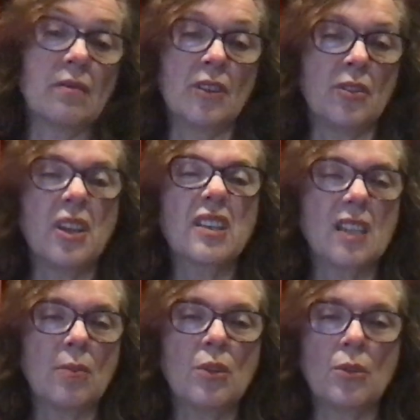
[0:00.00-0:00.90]
You know, next
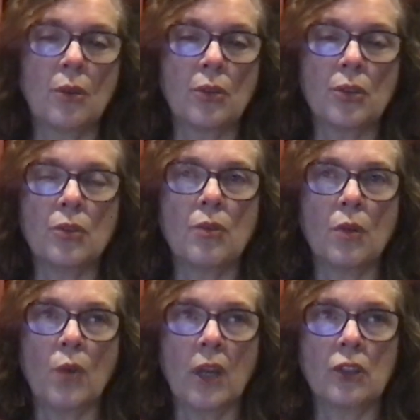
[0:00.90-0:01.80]
time you go to a
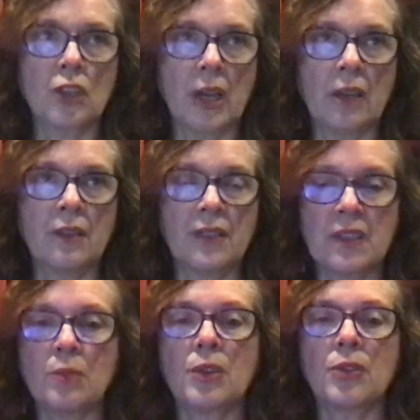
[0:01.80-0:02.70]
well child
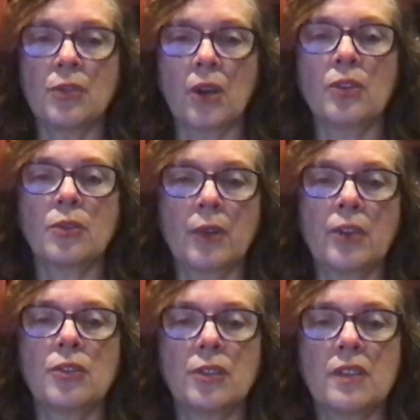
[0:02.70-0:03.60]
visit with your doctor, why
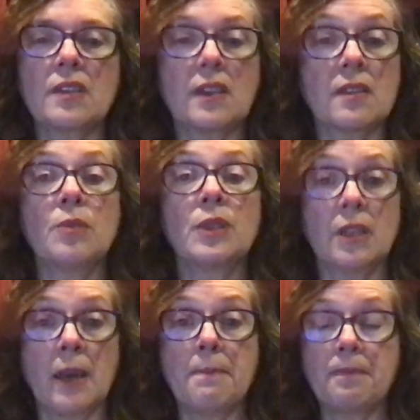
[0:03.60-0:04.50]
don't you discuss it with
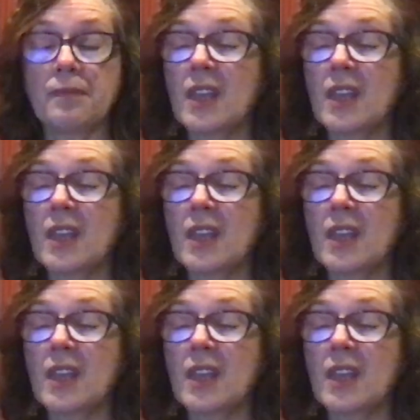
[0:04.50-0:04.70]
them?